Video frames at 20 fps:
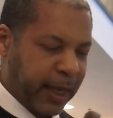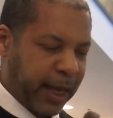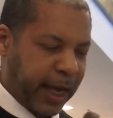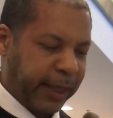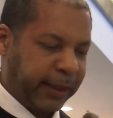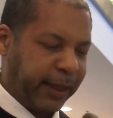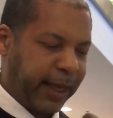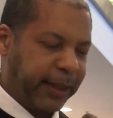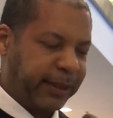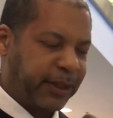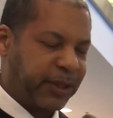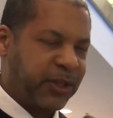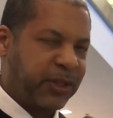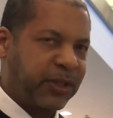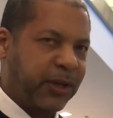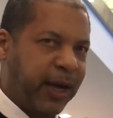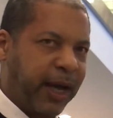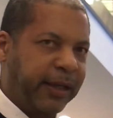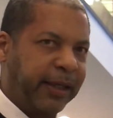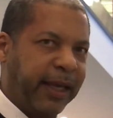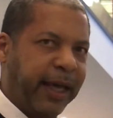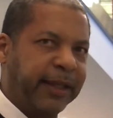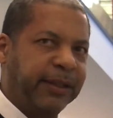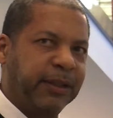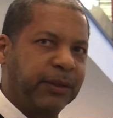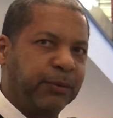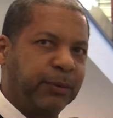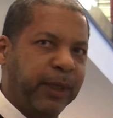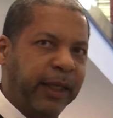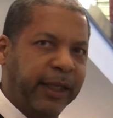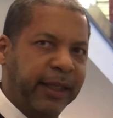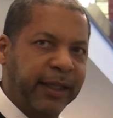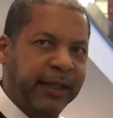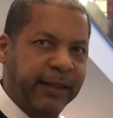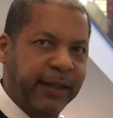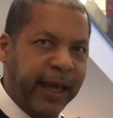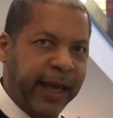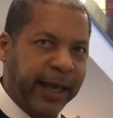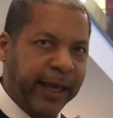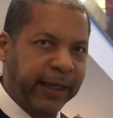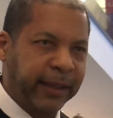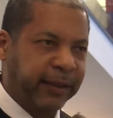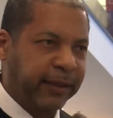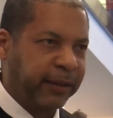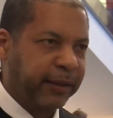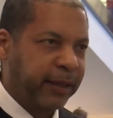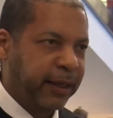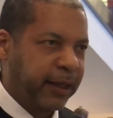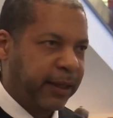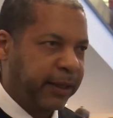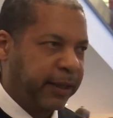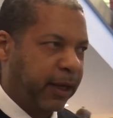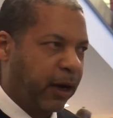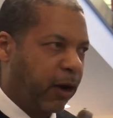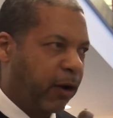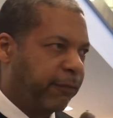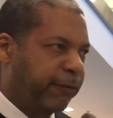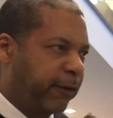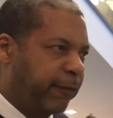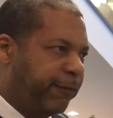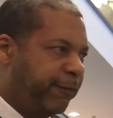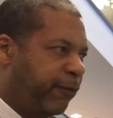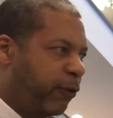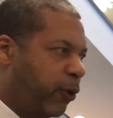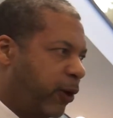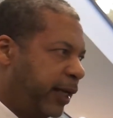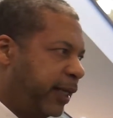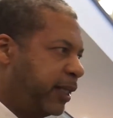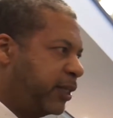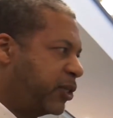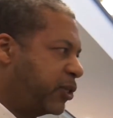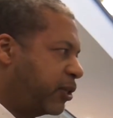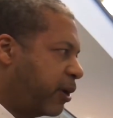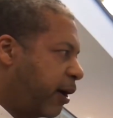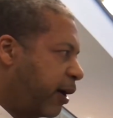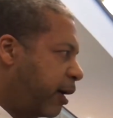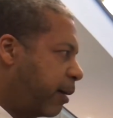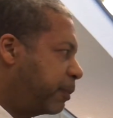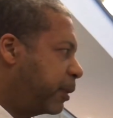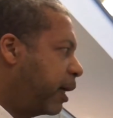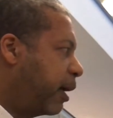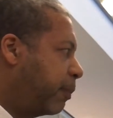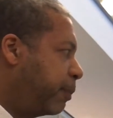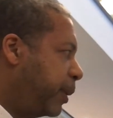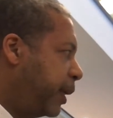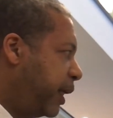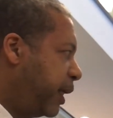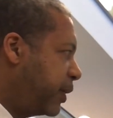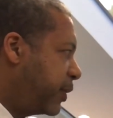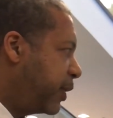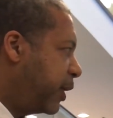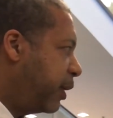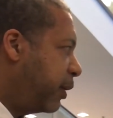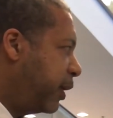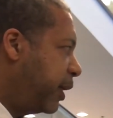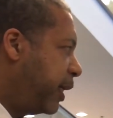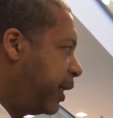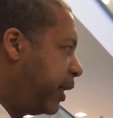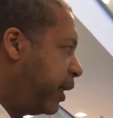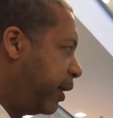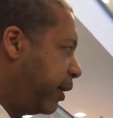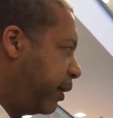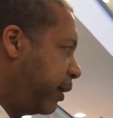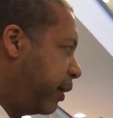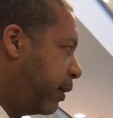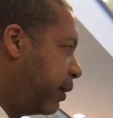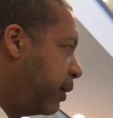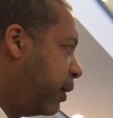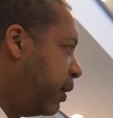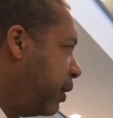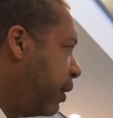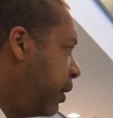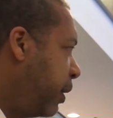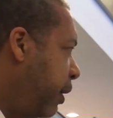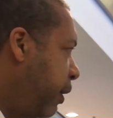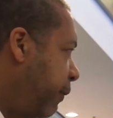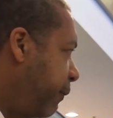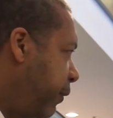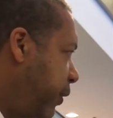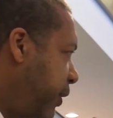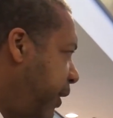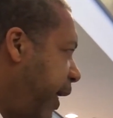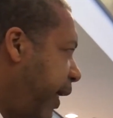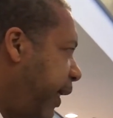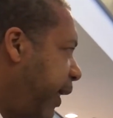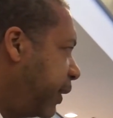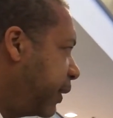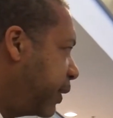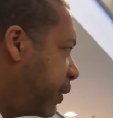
I'd like to really thank the over 40 startup companies that are here for taking